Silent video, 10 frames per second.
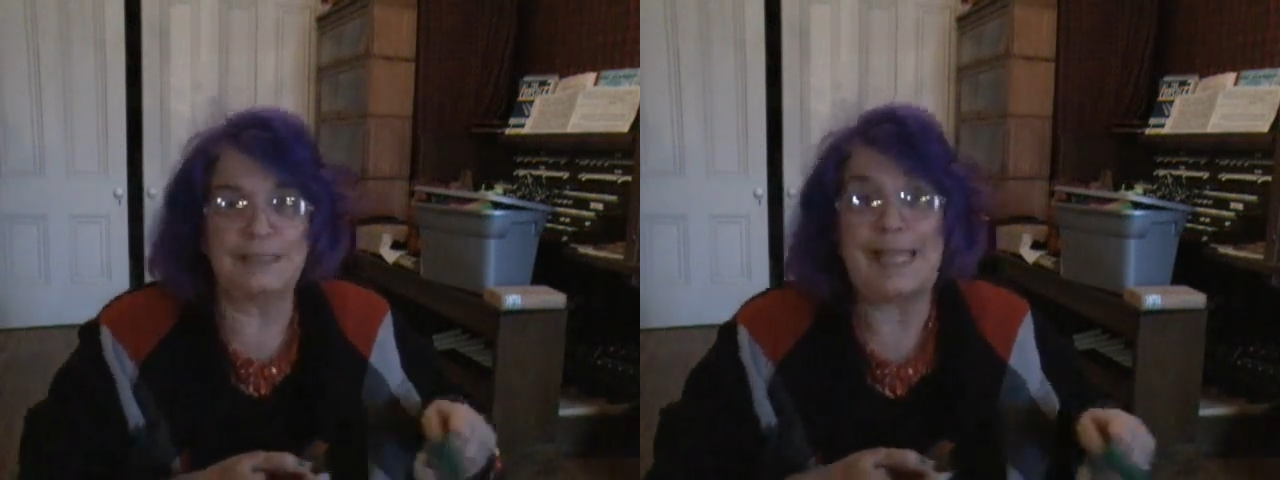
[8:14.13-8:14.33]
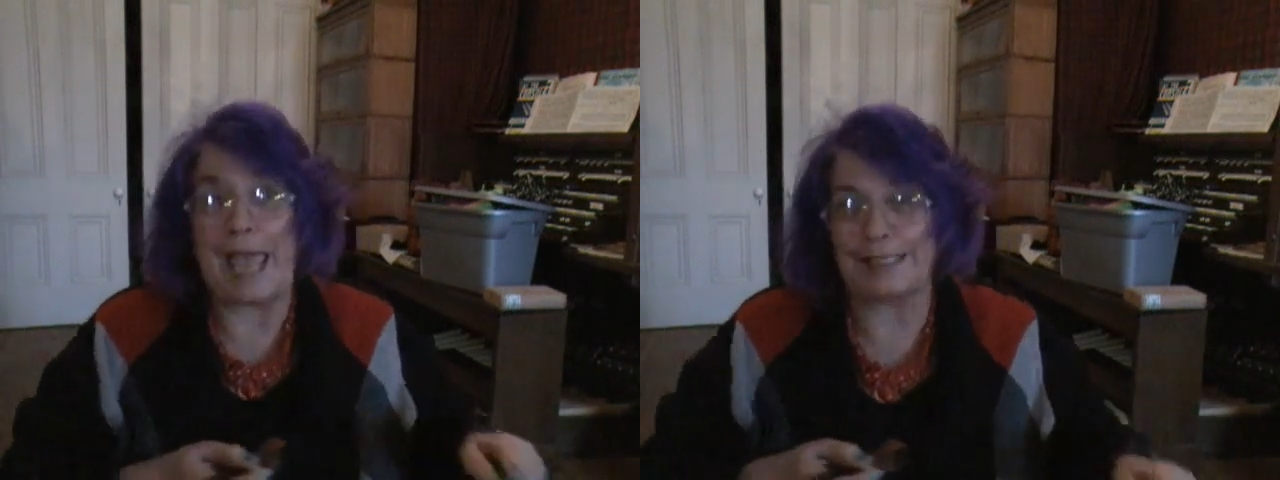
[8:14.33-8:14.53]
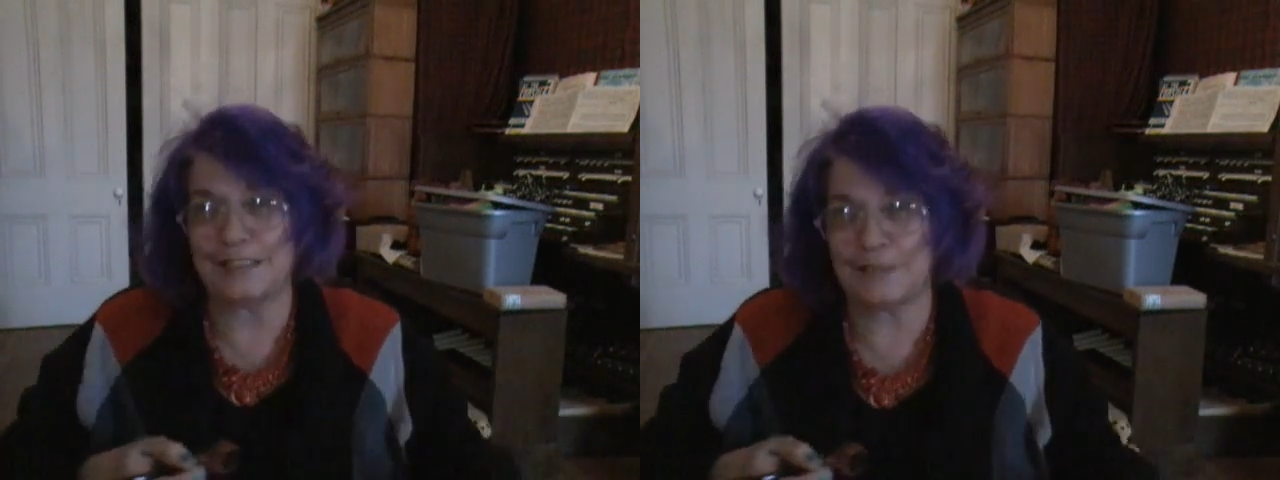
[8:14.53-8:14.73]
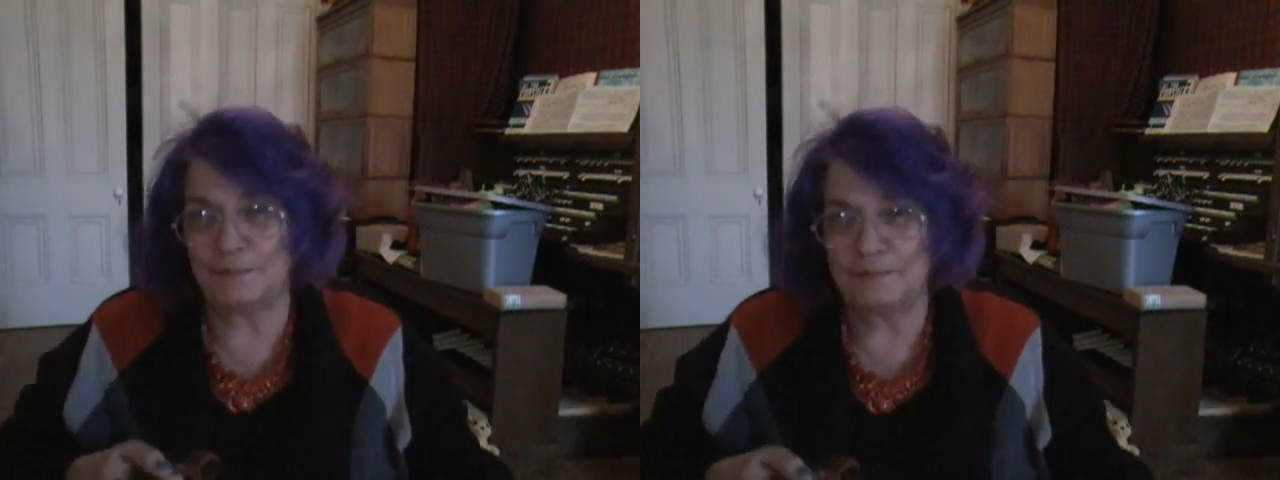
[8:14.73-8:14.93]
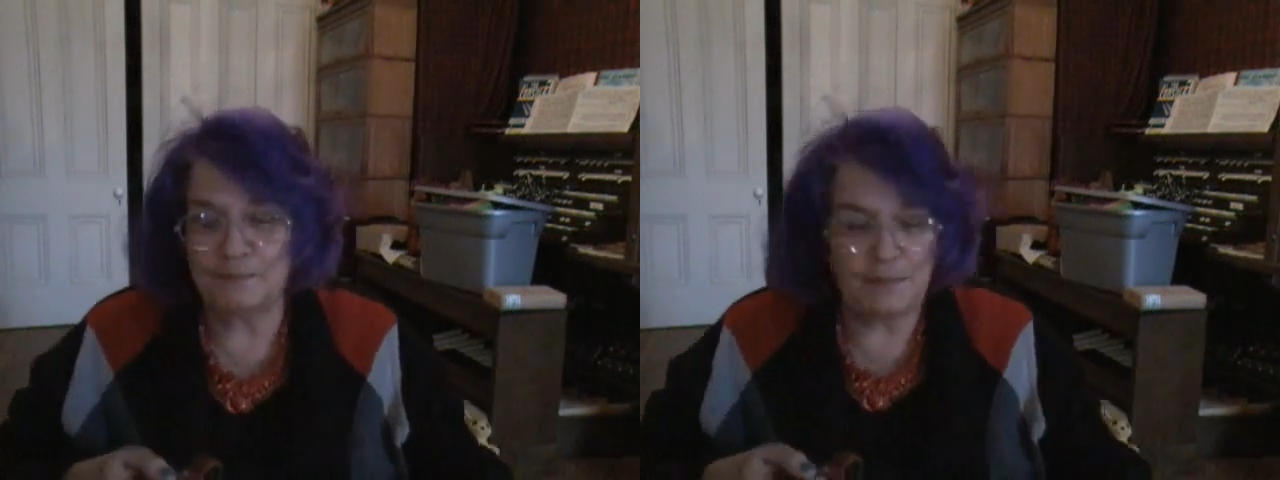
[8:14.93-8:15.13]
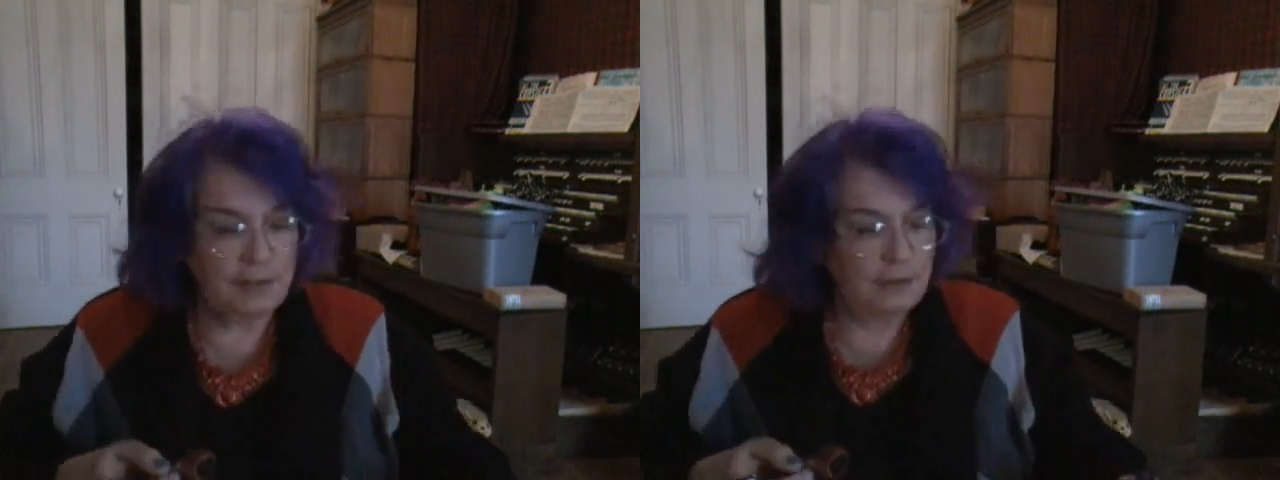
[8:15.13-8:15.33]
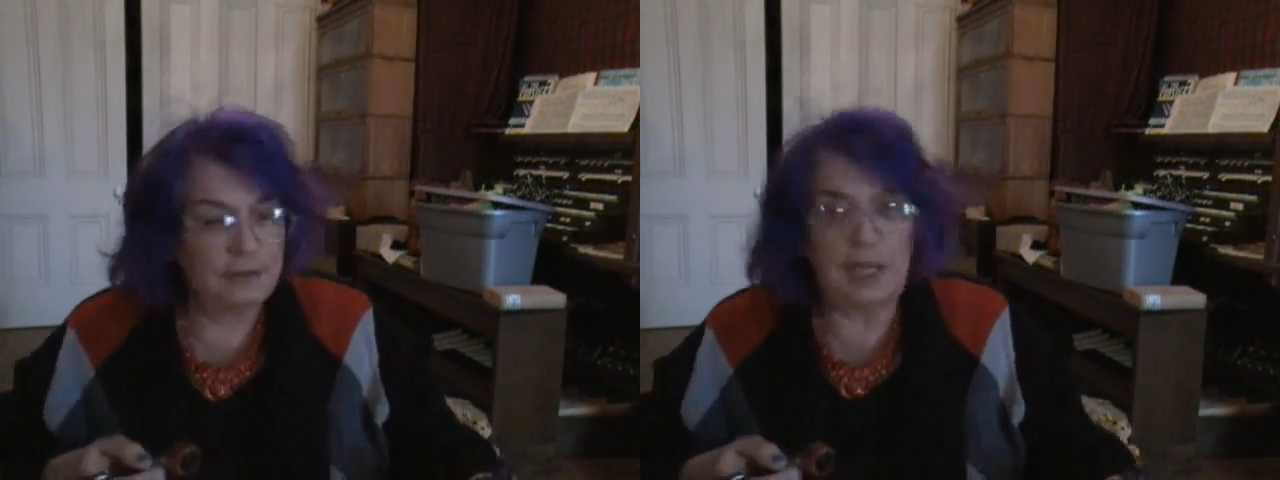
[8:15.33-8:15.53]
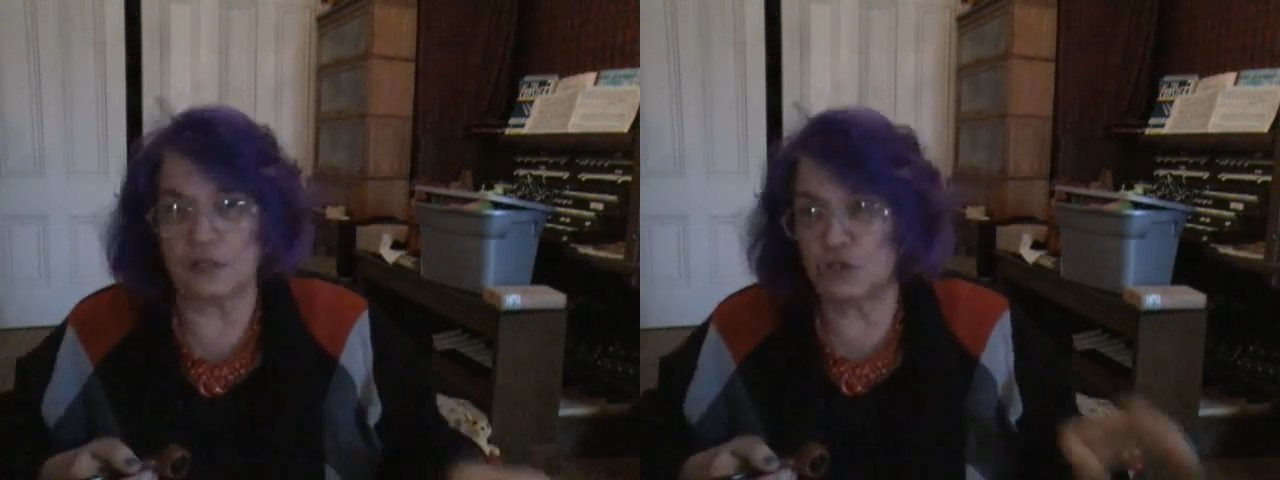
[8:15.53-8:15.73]
Cat's
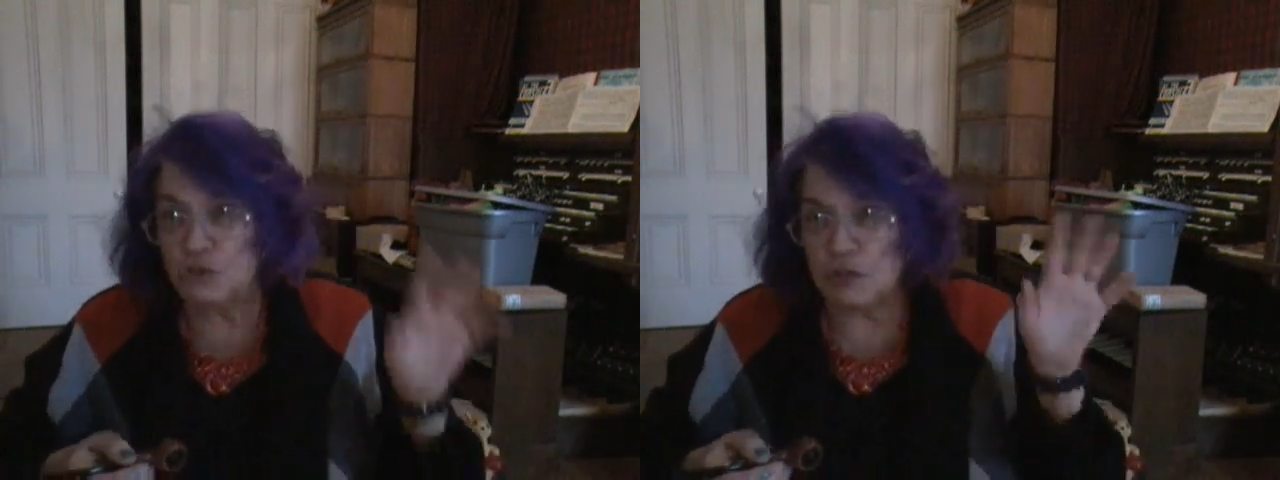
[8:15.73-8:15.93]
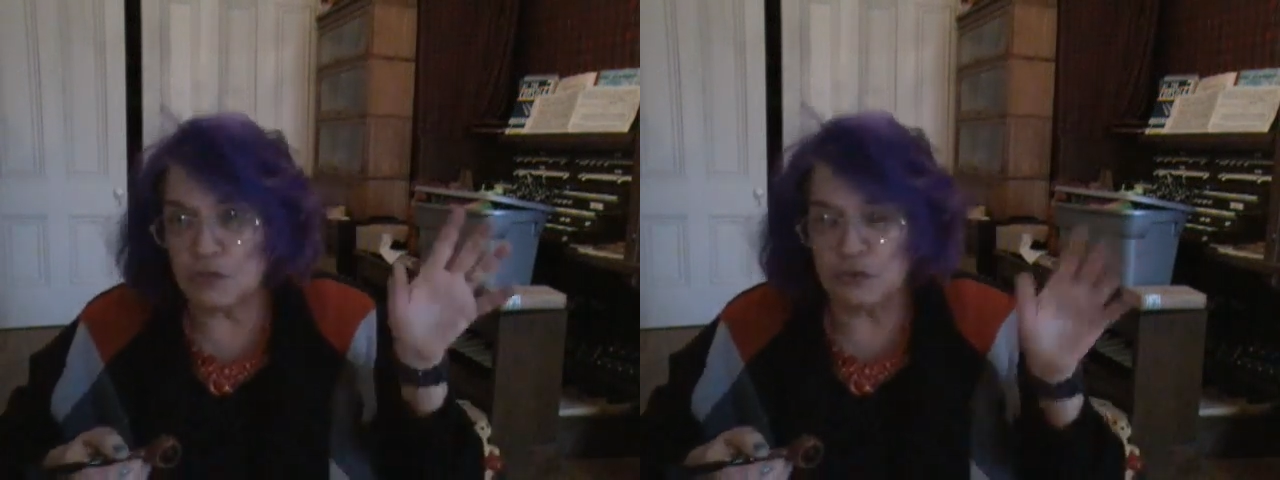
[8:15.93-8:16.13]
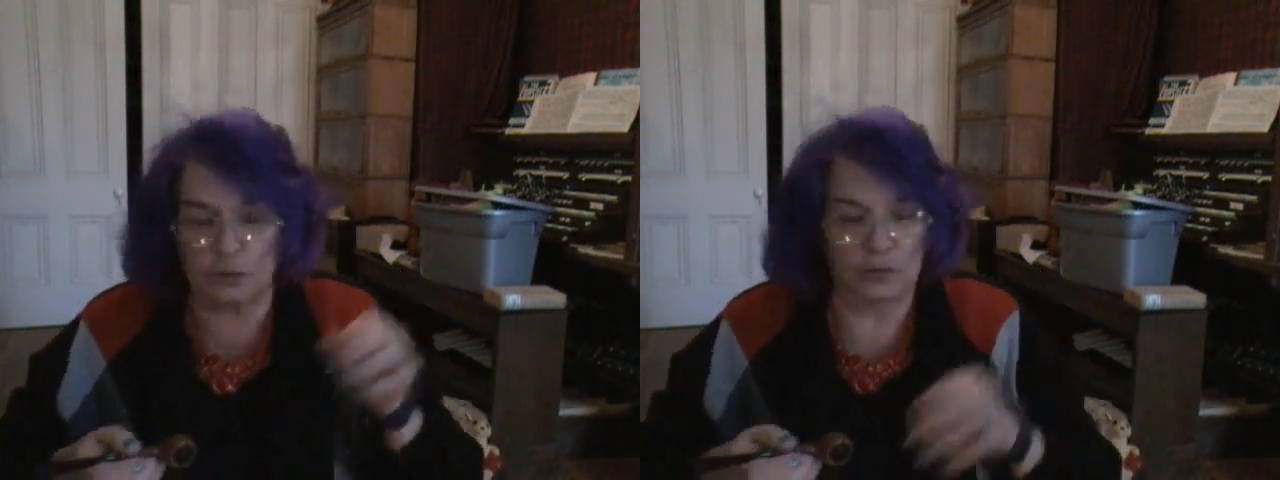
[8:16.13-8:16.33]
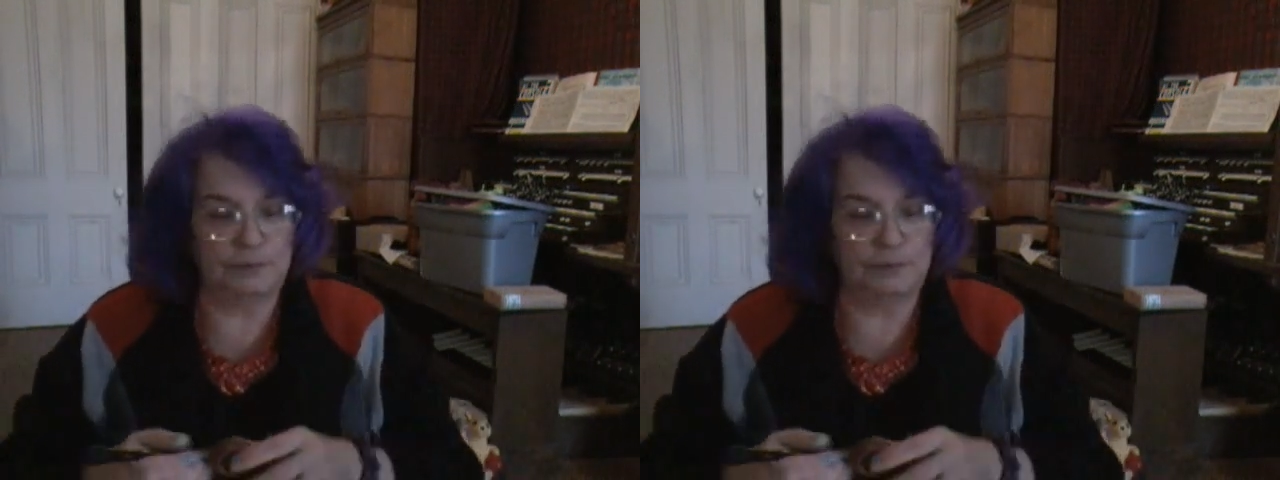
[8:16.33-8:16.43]
drugstore.